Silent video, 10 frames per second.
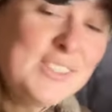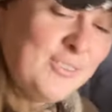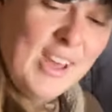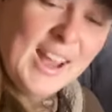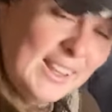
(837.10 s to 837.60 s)
a
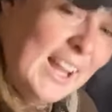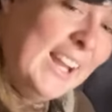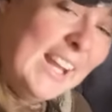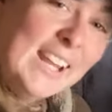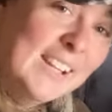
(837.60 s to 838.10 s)
fat
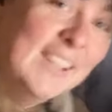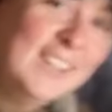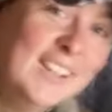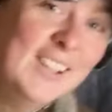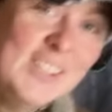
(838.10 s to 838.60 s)
lady.
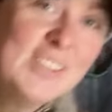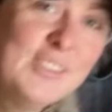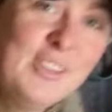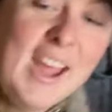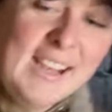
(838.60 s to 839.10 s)
She's a
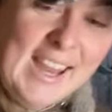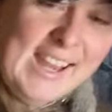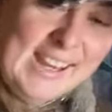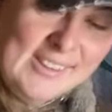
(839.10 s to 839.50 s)
fat lady,